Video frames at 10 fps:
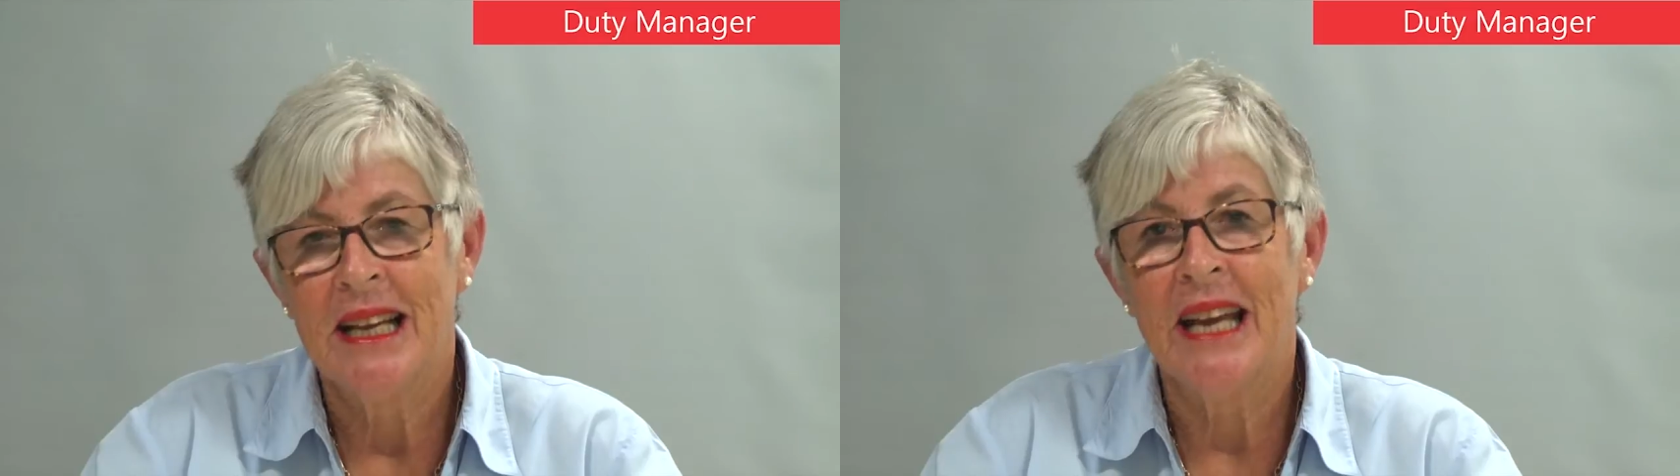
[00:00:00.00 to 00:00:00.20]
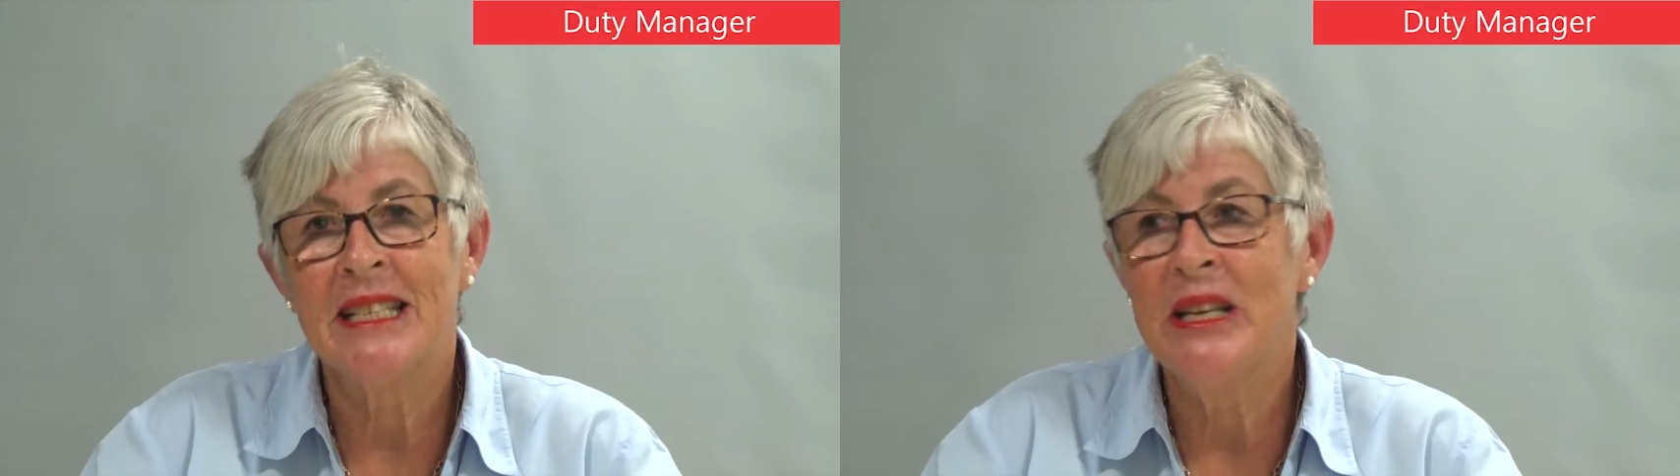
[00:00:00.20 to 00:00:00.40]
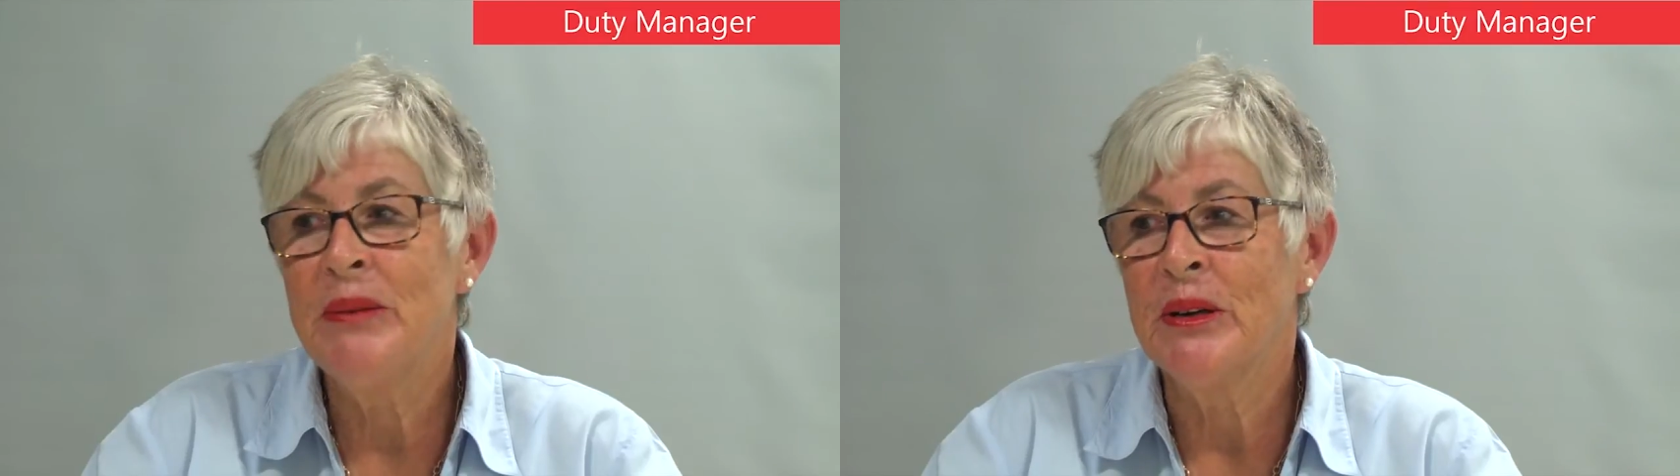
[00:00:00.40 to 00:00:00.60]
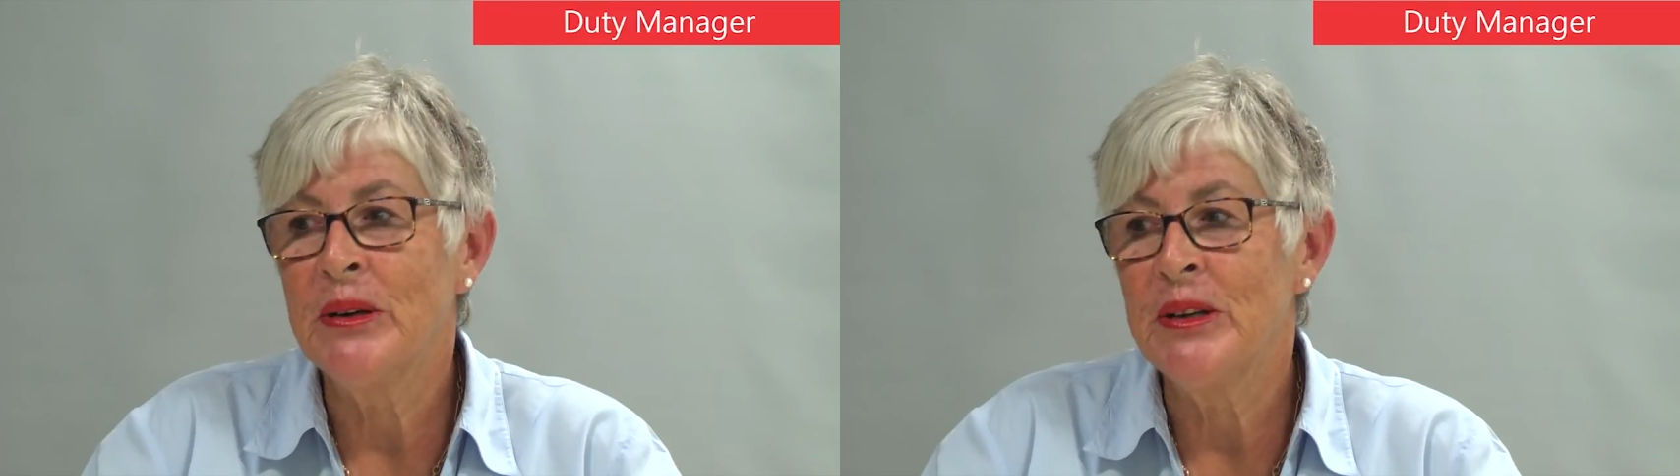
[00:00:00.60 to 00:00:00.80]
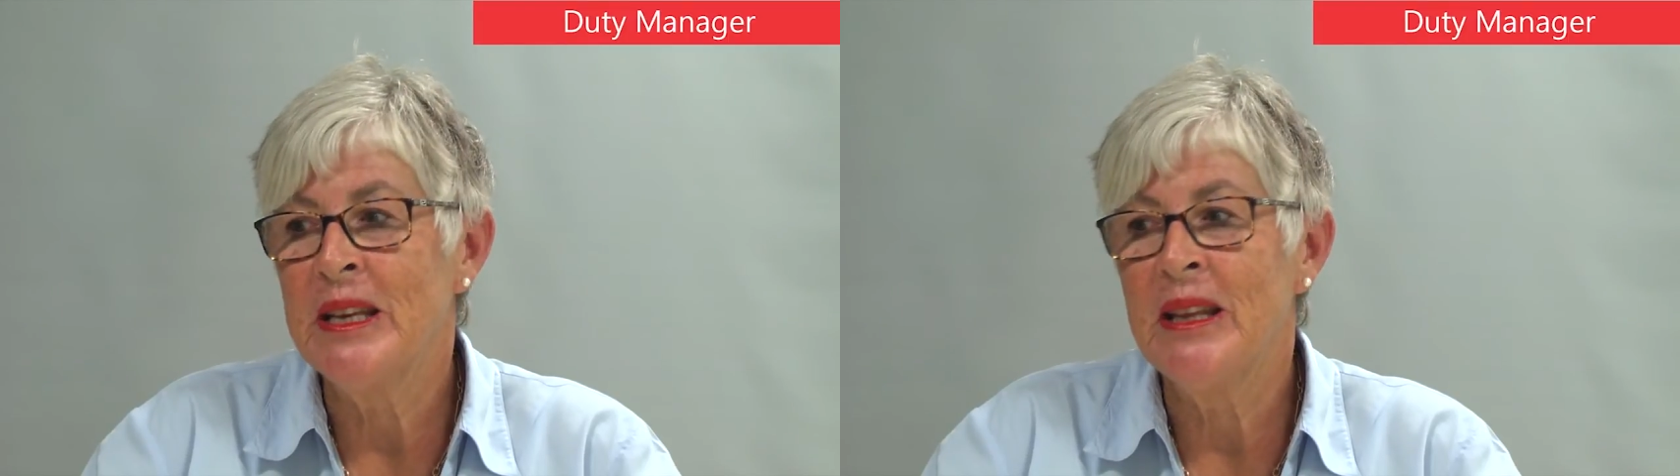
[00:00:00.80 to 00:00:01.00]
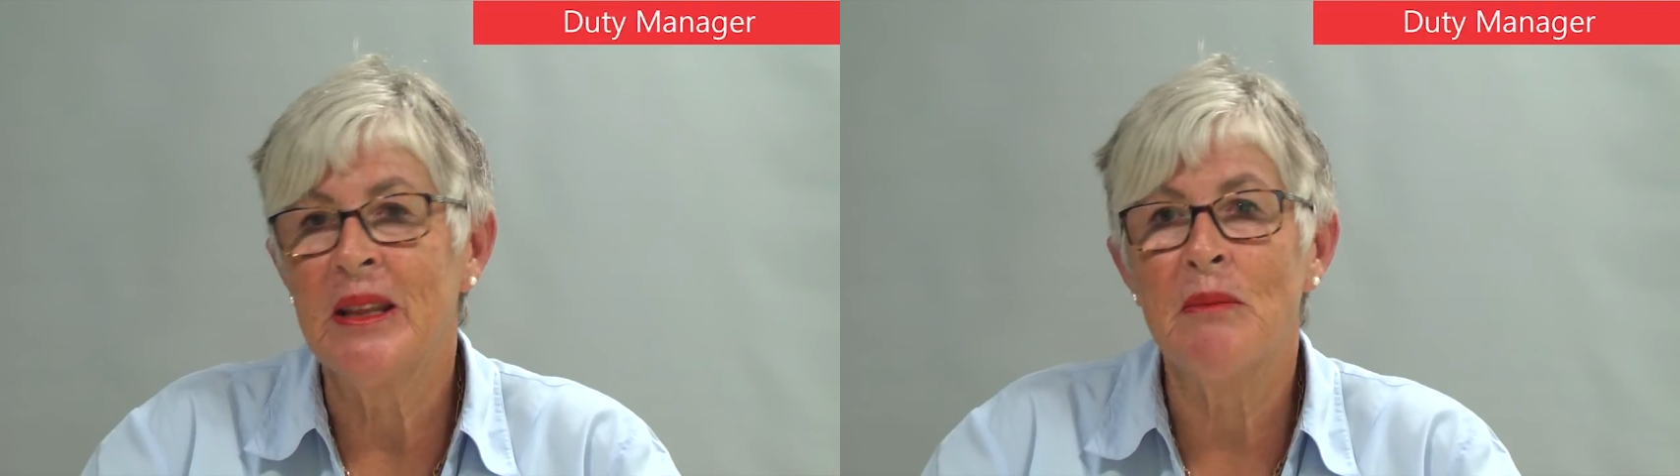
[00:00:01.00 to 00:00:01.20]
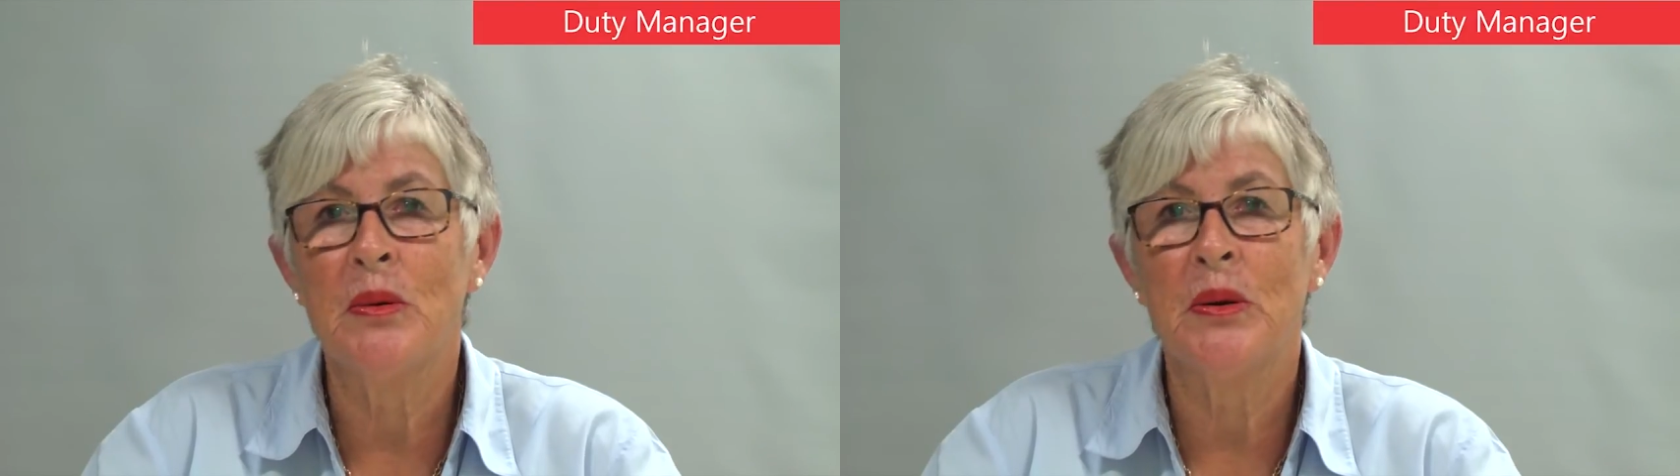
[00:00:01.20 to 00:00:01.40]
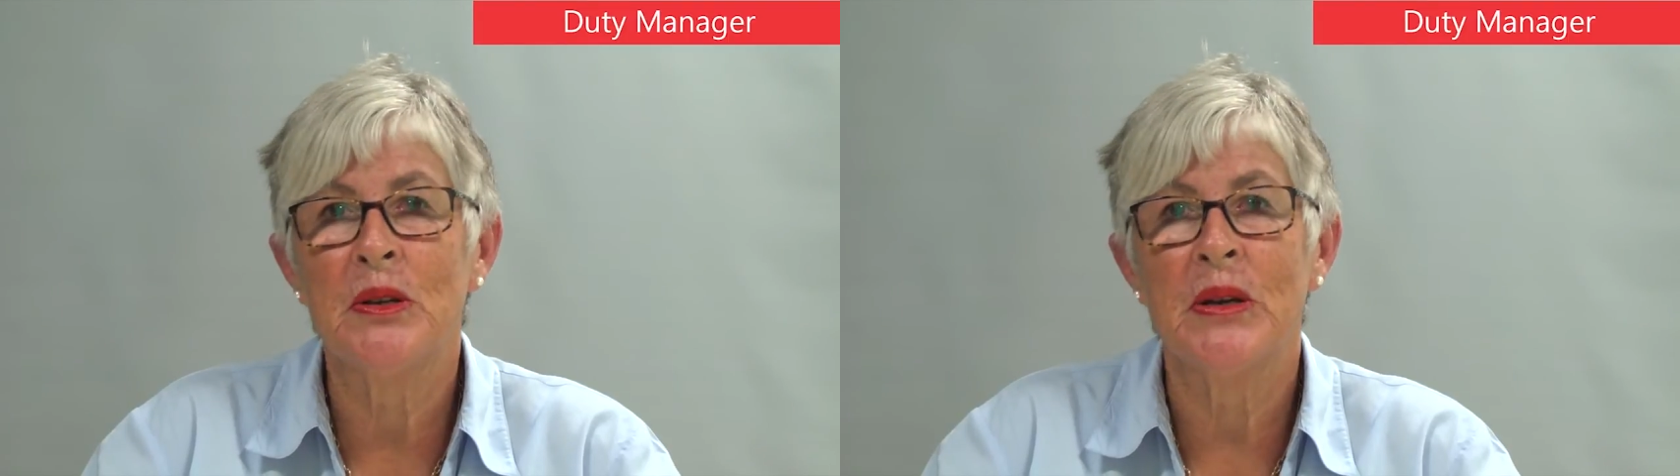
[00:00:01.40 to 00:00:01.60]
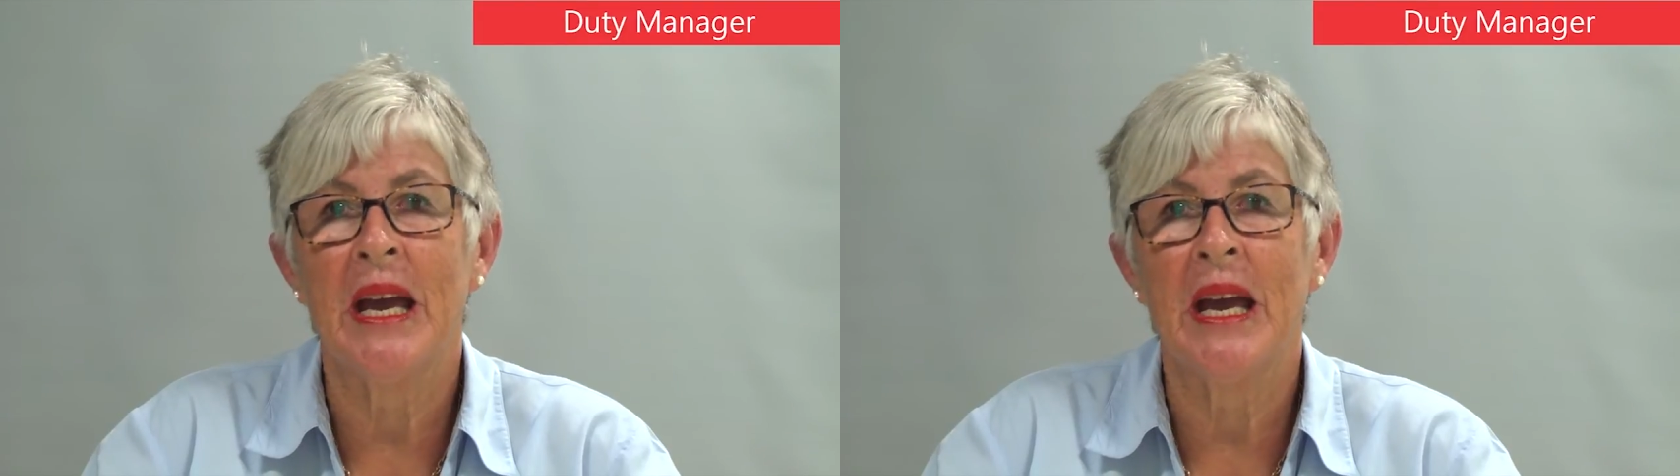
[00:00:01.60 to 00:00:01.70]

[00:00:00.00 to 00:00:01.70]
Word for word: Has anyone got anything more to